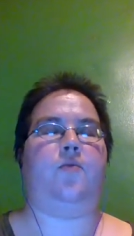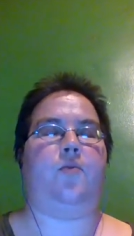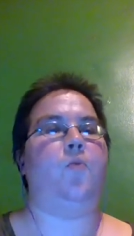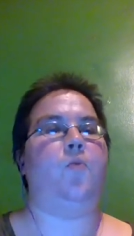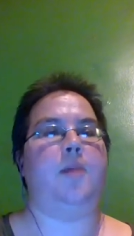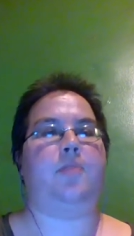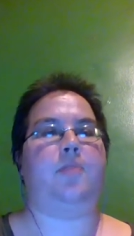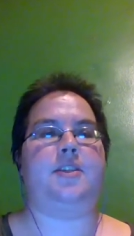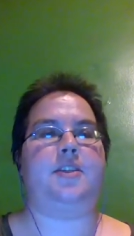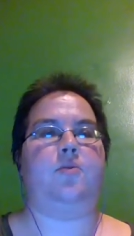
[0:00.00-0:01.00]
one
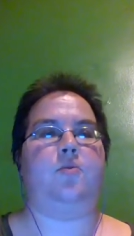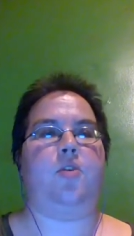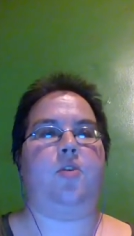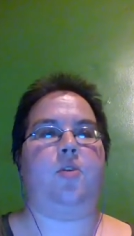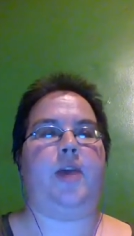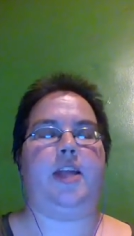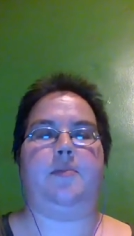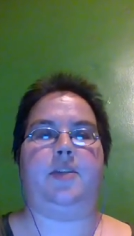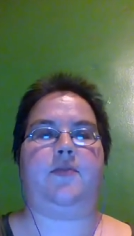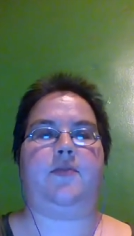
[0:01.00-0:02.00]
person award. We had the
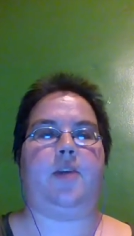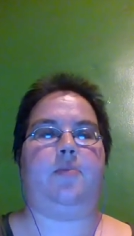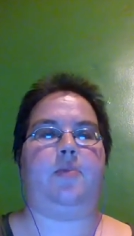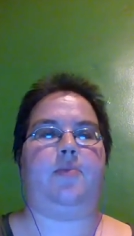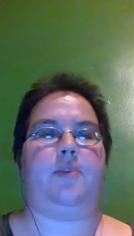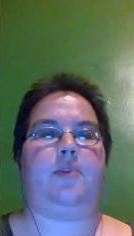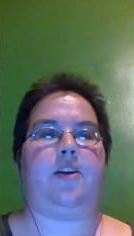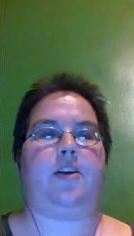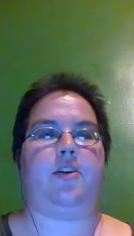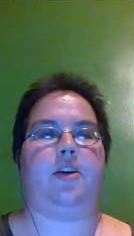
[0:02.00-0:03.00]
most valuable
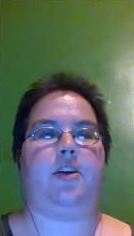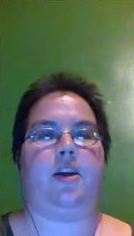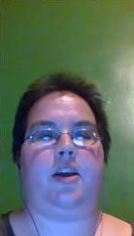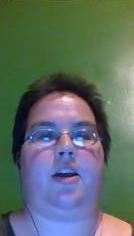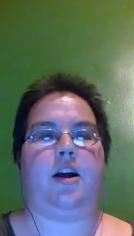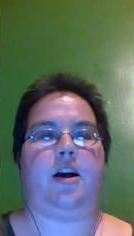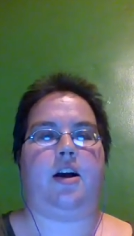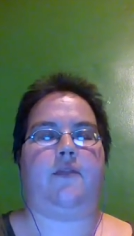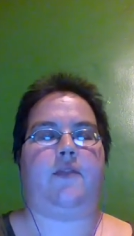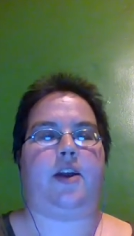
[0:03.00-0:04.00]
player.
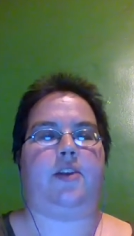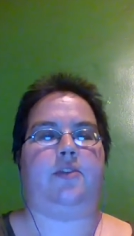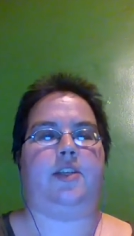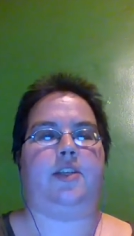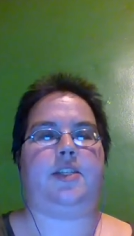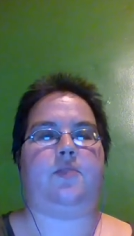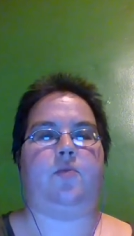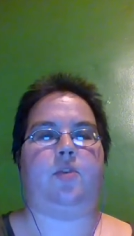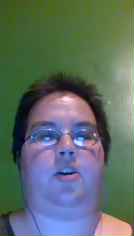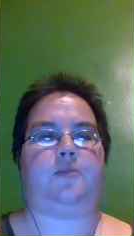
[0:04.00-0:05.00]
Uh, finalists
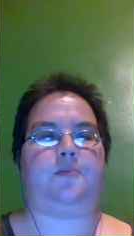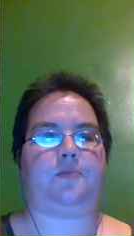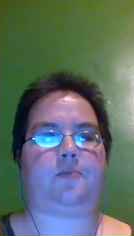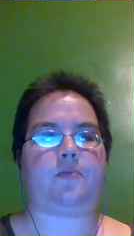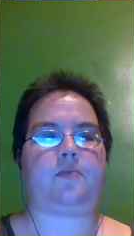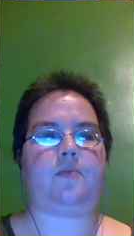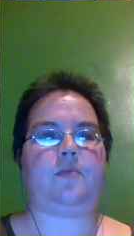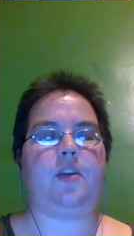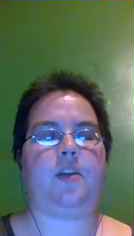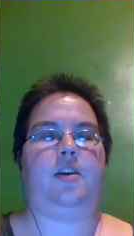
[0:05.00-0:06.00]
were
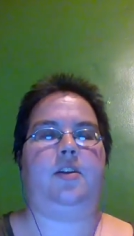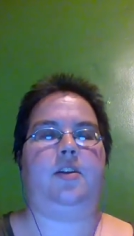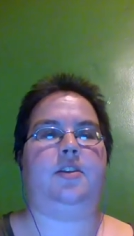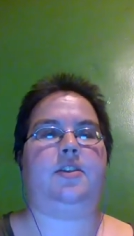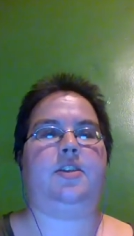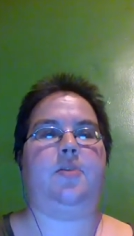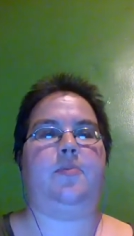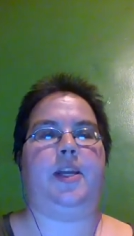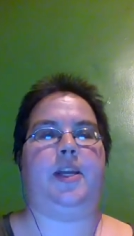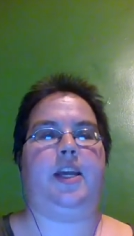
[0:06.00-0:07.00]

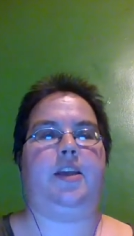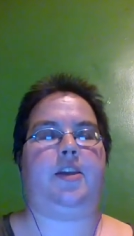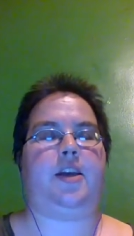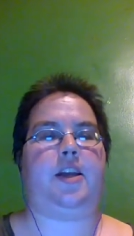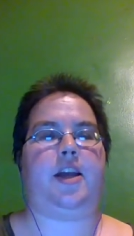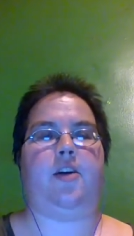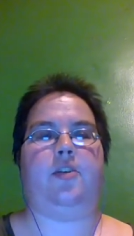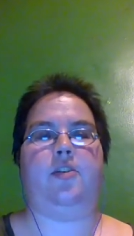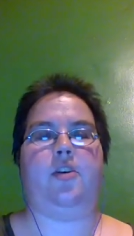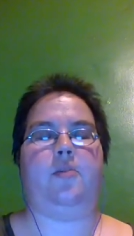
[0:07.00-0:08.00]
Tobin Heath and
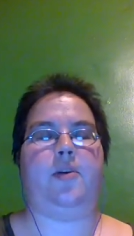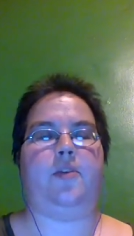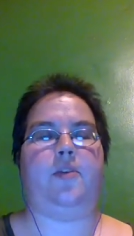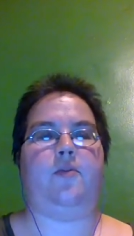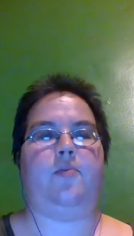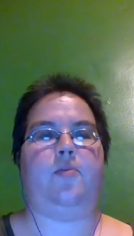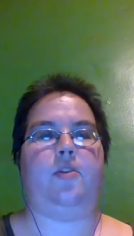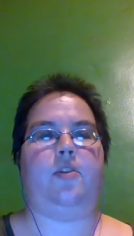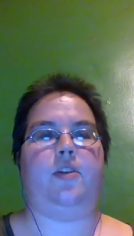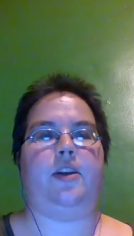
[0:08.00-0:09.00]
Allie Long, both from
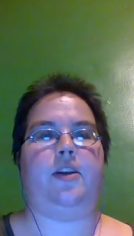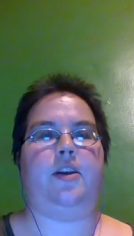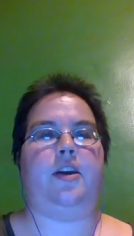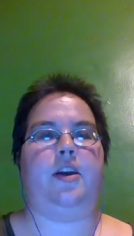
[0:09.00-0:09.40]
Portland.